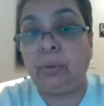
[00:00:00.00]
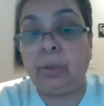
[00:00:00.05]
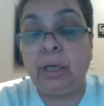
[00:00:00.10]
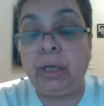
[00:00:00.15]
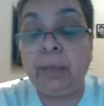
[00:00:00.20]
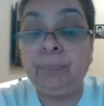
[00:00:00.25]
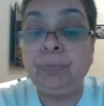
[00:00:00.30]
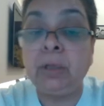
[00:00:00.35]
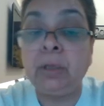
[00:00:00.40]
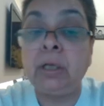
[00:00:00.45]

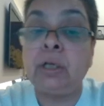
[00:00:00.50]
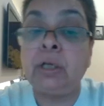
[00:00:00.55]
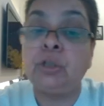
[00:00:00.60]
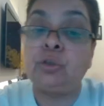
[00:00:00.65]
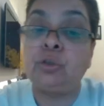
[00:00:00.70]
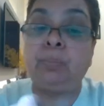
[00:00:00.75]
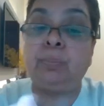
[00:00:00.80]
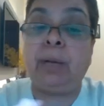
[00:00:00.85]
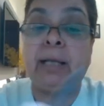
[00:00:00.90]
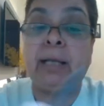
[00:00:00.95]
Okay,
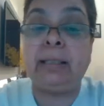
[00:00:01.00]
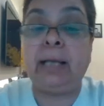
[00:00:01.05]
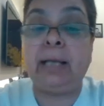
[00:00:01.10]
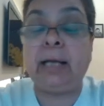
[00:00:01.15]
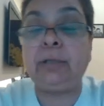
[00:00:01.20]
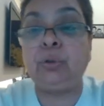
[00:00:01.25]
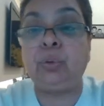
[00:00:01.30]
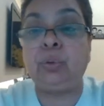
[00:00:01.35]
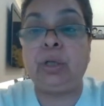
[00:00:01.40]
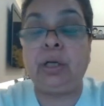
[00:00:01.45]
so by
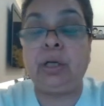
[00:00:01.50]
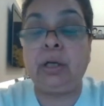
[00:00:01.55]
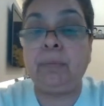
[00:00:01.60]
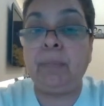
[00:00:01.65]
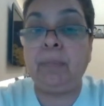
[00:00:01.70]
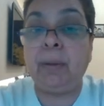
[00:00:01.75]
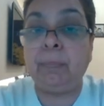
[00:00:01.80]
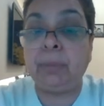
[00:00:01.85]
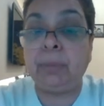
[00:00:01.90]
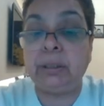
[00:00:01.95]
that you can
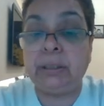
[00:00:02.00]
remember